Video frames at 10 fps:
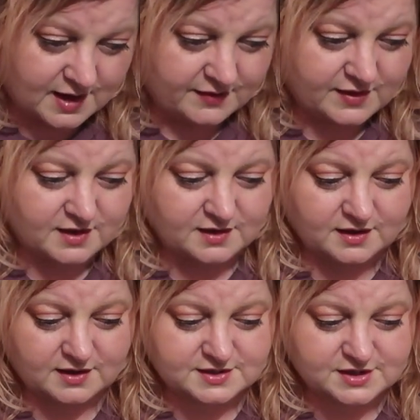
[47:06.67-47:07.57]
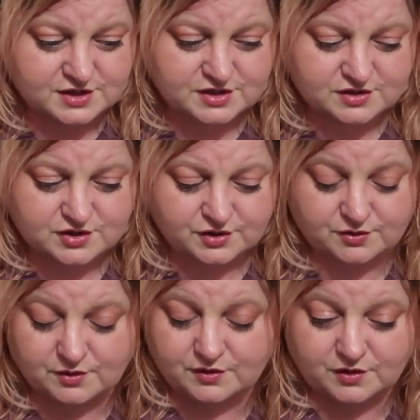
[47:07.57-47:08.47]
And then in addition
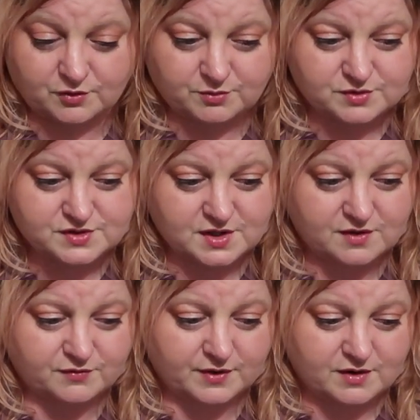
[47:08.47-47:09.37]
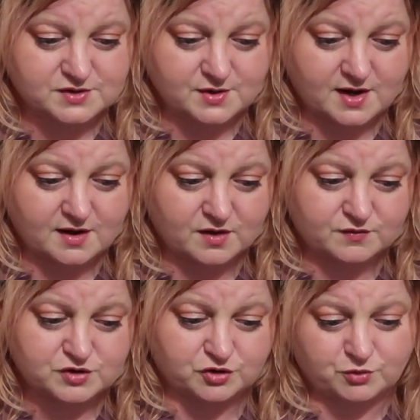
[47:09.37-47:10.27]
to the normal stuff, we also
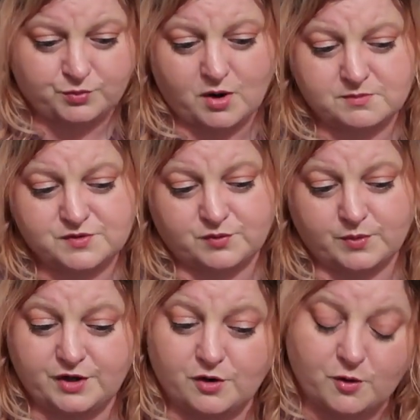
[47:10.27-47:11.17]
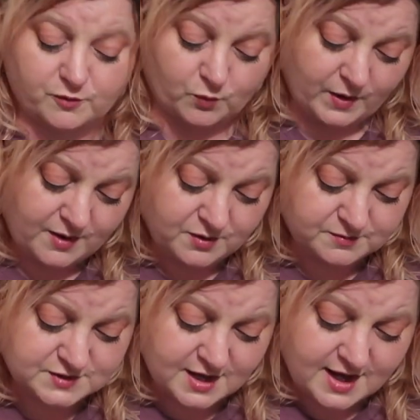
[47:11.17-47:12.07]
have journal prompts for when you're
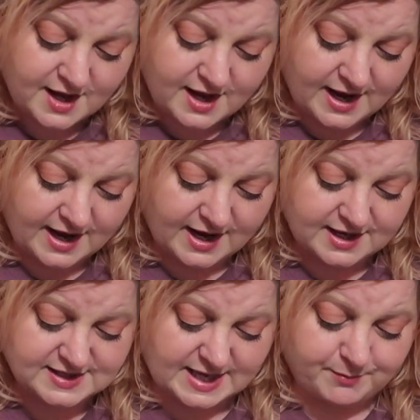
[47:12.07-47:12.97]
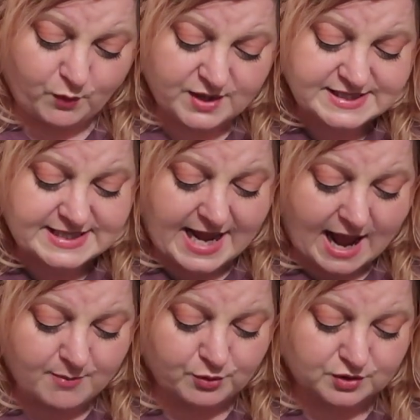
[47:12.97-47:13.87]
overwhelmed and a poison
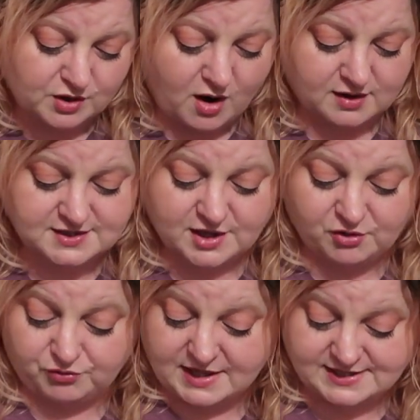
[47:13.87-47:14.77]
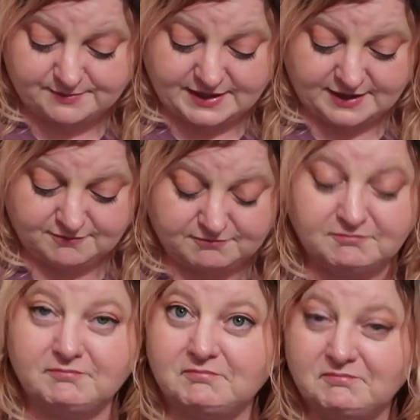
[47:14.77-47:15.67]
apple cocktail recipe.
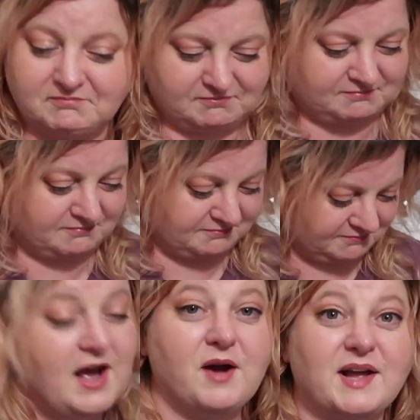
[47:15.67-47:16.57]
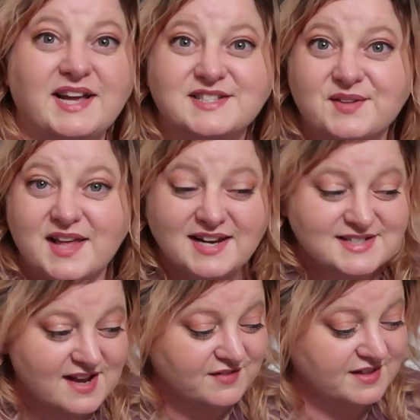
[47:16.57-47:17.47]
Okay, so that
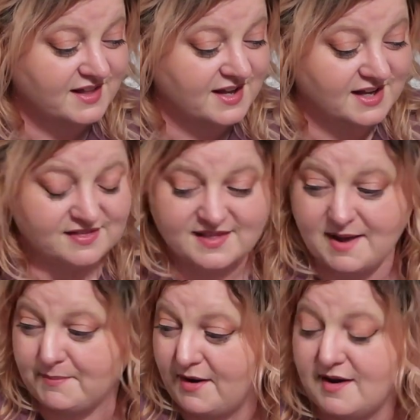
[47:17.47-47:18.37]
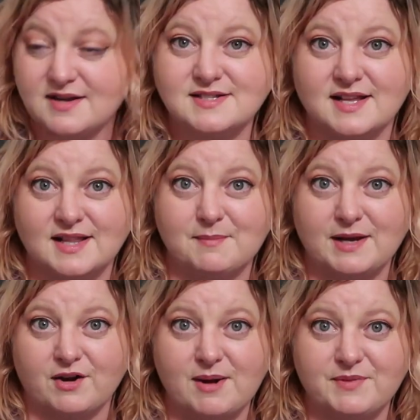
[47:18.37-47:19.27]
is everything in that box. Let me
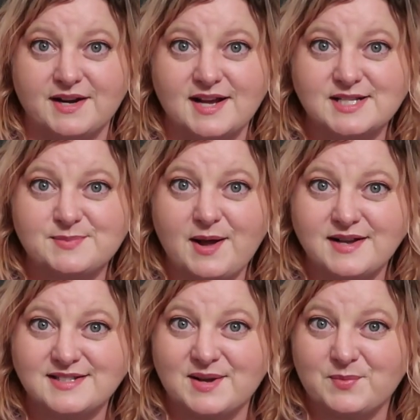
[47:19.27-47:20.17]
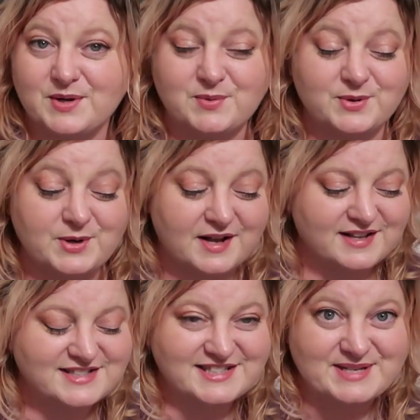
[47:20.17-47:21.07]
grab the next box and we will
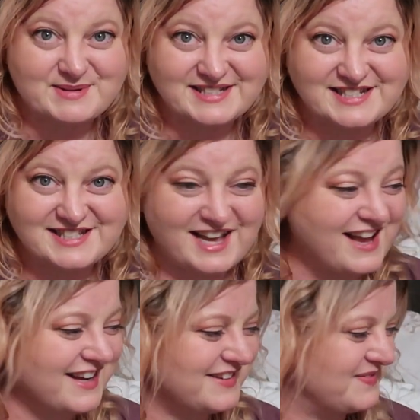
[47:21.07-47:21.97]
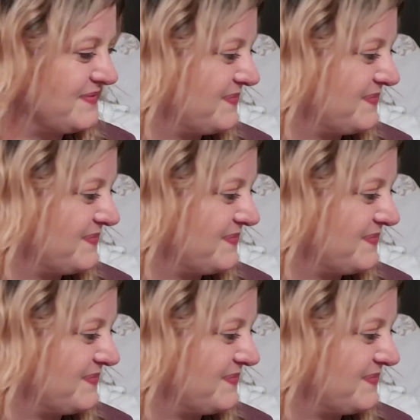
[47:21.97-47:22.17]
see what's inside.